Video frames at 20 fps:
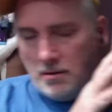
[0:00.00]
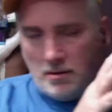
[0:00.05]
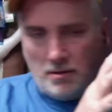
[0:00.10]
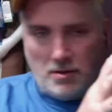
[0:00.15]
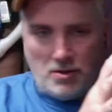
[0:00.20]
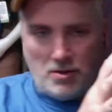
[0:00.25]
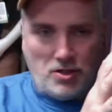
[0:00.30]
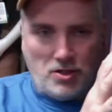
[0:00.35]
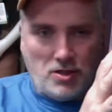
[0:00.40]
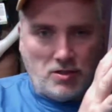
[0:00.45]

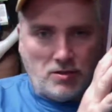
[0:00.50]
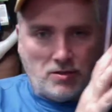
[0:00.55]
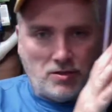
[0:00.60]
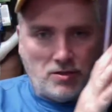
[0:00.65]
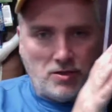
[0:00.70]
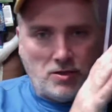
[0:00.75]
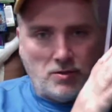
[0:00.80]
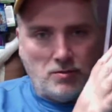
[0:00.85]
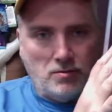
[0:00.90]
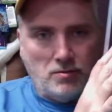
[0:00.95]
the Gin
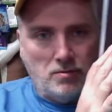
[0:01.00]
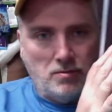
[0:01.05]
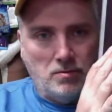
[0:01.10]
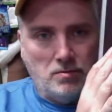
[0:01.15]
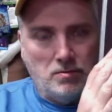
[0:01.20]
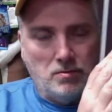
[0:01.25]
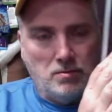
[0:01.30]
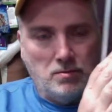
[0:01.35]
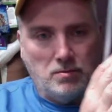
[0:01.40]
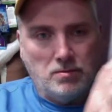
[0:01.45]
Urso
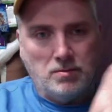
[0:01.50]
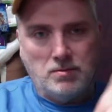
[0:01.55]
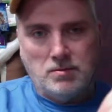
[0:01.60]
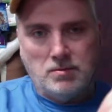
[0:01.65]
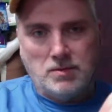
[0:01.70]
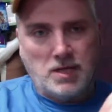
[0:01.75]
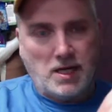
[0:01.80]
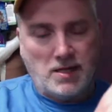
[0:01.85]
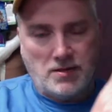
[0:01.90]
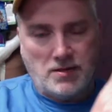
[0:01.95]

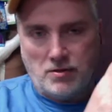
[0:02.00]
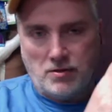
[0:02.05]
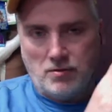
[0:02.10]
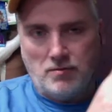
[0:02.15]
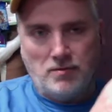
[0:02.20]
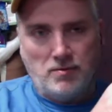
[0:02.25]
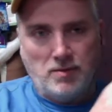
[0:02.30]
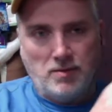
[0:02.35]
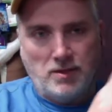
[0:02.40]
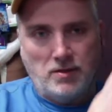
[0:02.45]
costume
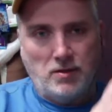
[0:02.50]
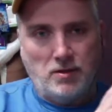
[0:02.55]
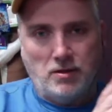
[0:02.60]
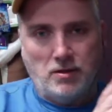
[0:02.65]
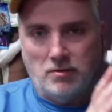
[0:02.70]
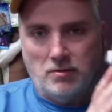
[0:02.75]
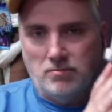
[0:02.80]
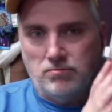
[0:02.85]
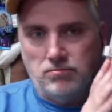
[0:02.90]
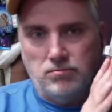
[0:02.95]
for my
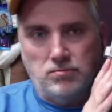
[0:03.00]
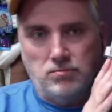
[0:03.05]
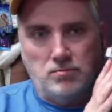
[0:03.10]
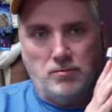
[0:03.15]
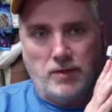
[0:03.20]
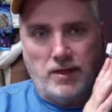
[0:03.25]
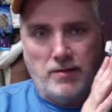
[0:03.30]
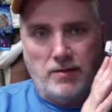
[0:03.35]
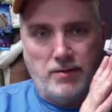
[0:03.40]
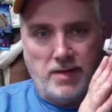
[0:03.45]
daughter
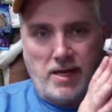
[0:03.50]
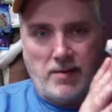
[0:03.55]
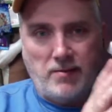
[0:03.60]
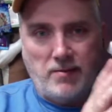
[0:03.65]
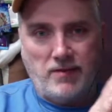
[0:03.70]
when it became